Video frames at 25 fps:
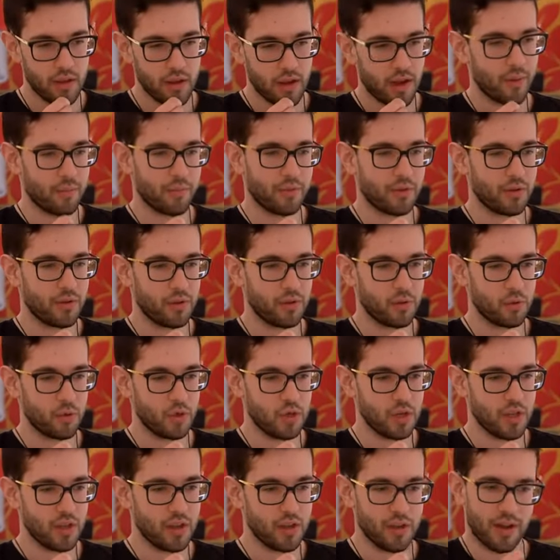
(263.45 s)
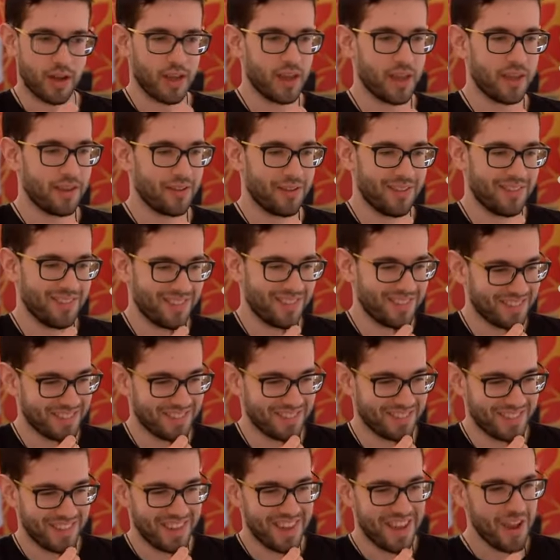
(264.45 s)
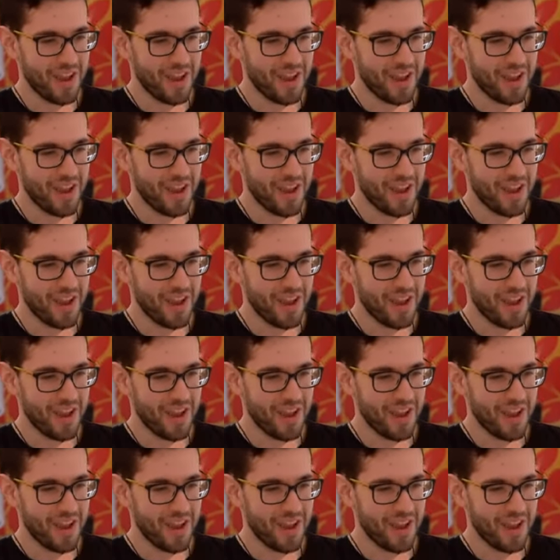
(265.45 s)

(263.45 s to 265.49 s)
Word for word: I'm the new G. I hate.